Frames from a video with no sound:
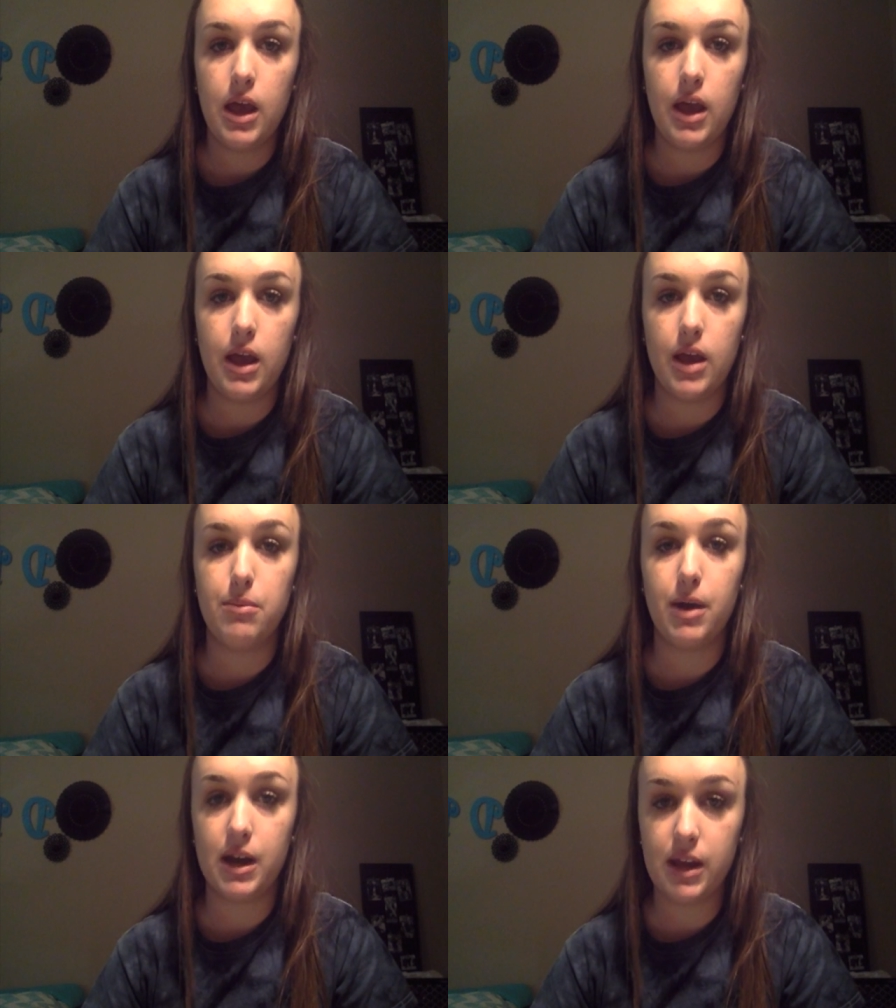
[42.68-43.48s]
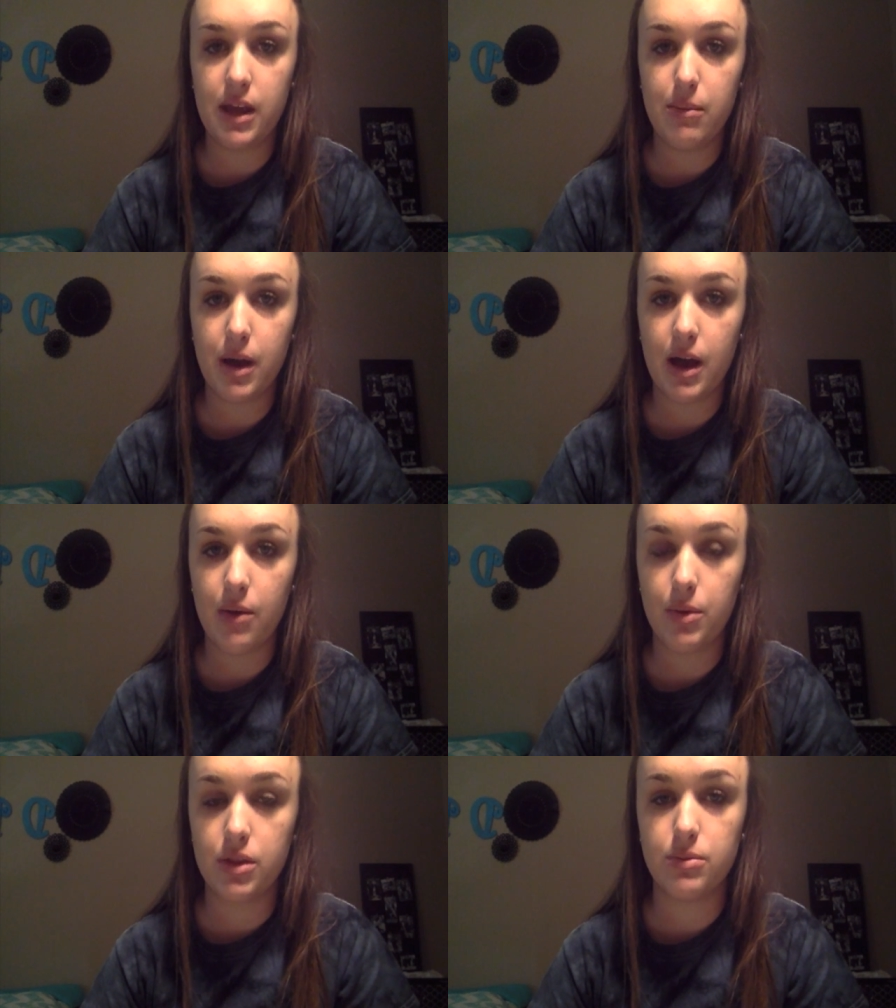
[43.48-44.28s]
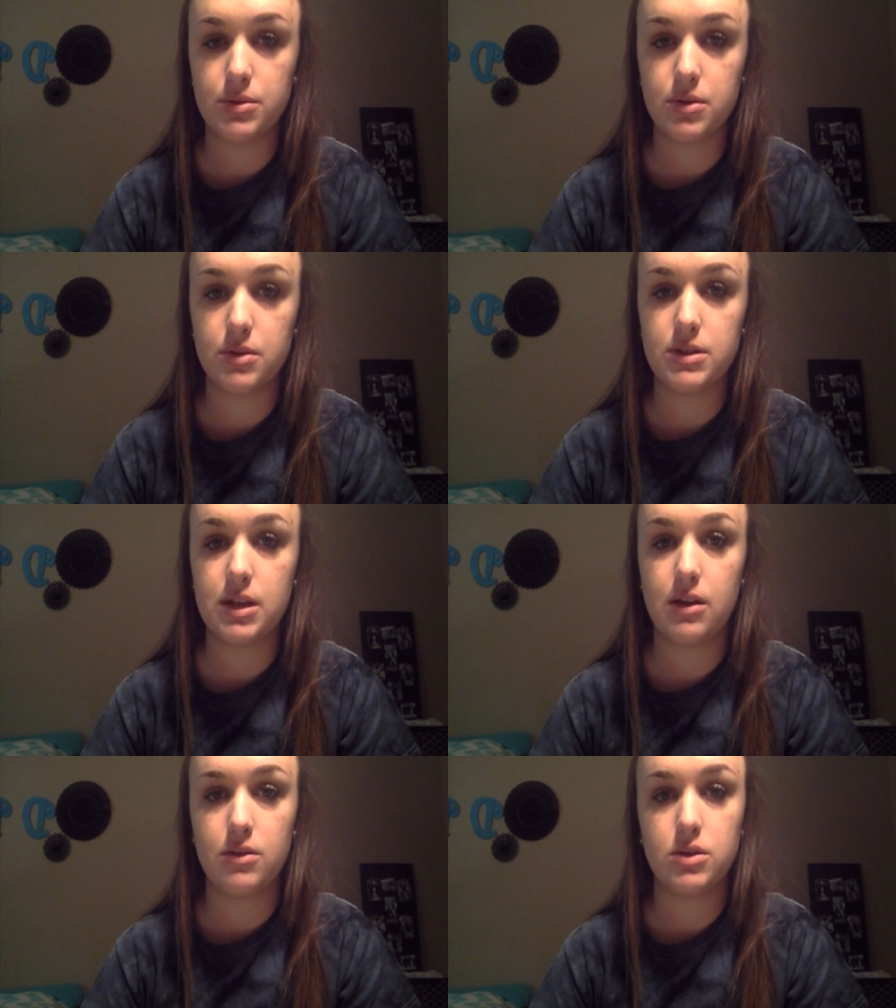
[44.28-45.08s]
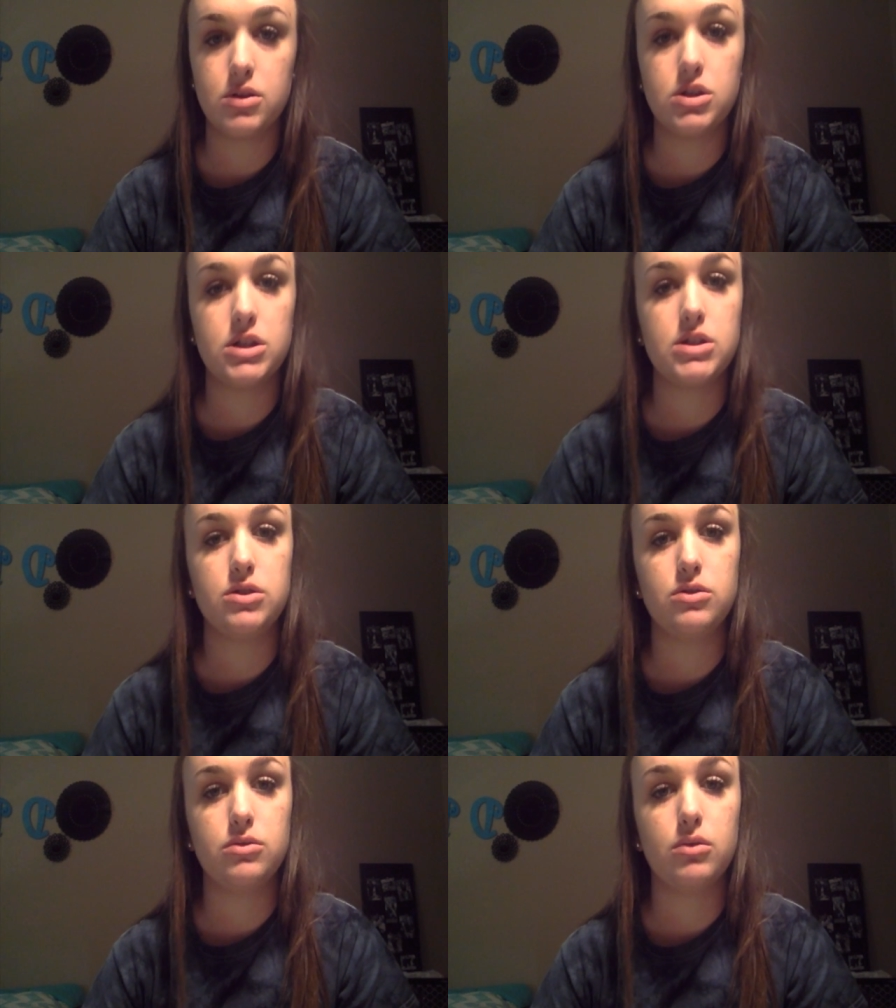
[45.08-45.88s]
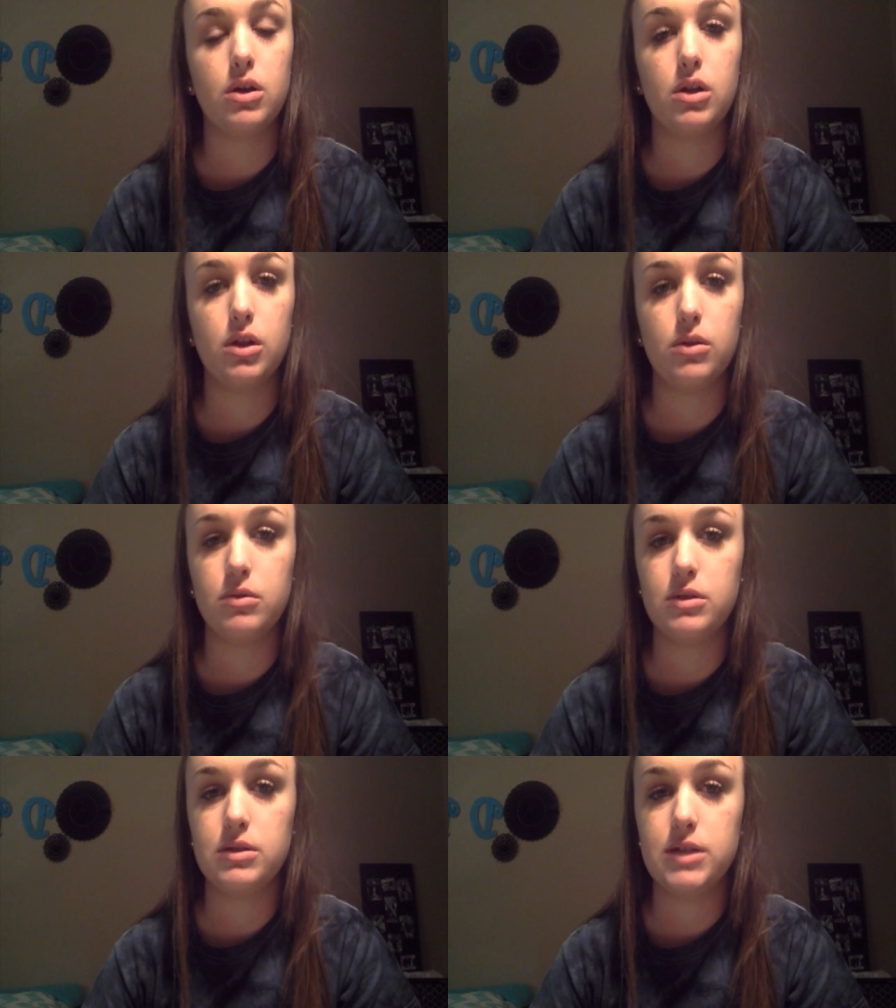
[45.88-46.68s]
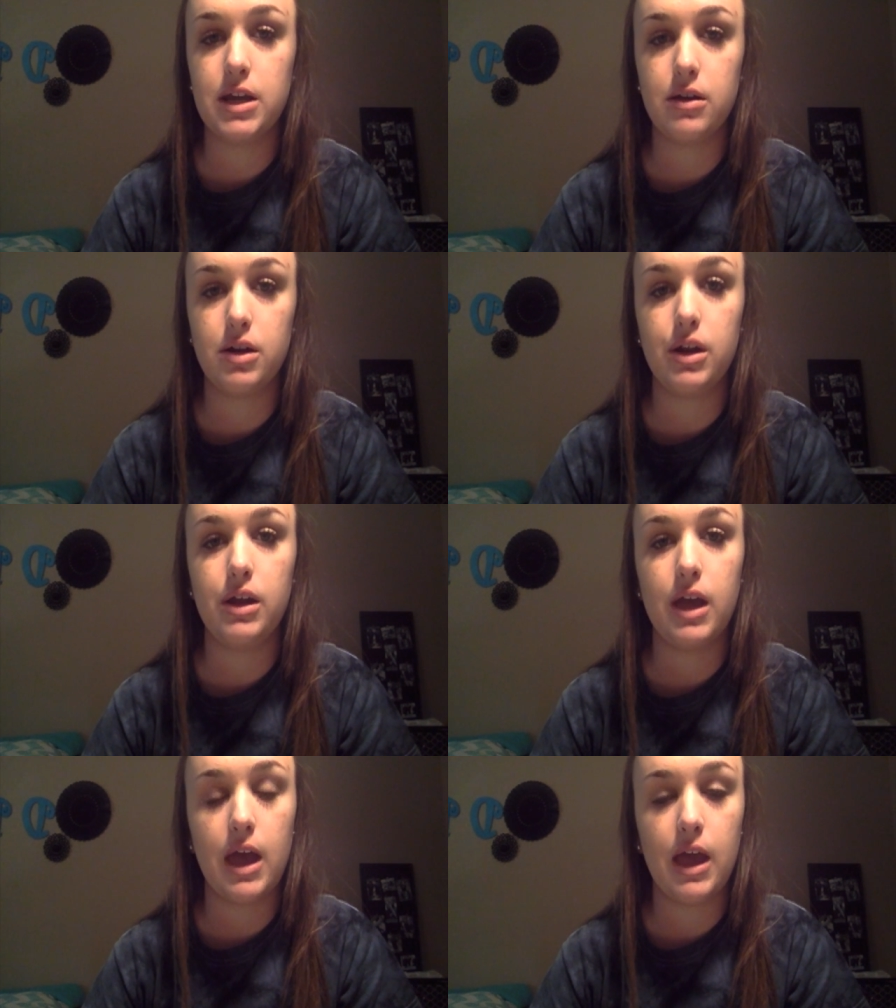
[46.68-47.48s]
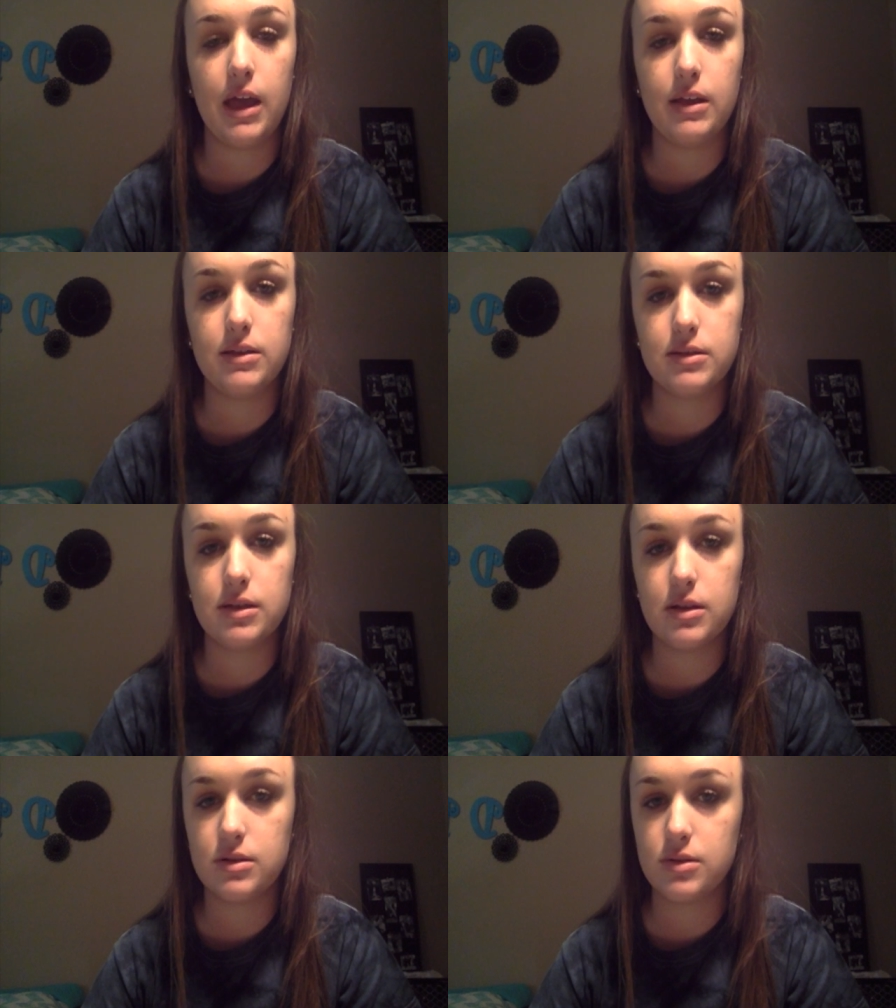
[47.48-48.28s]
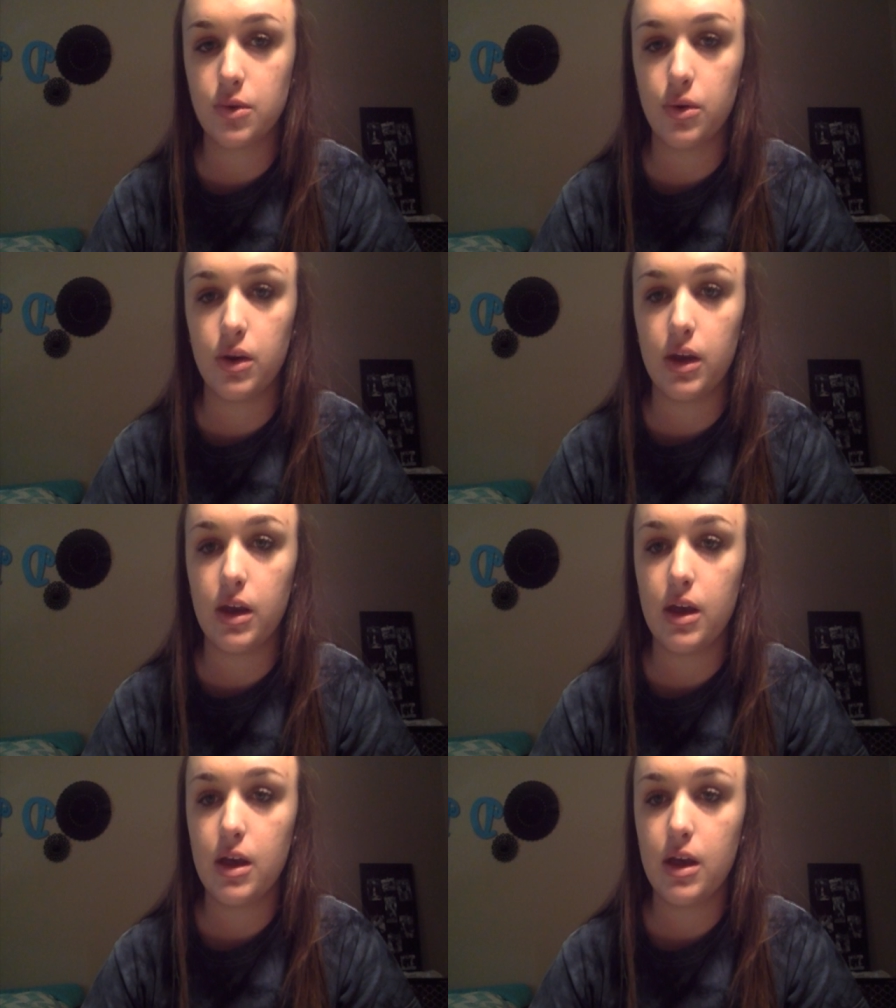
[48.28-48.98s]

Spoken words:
And mine came back with the results that I was allergic to gluten, dairy, eggs, soy,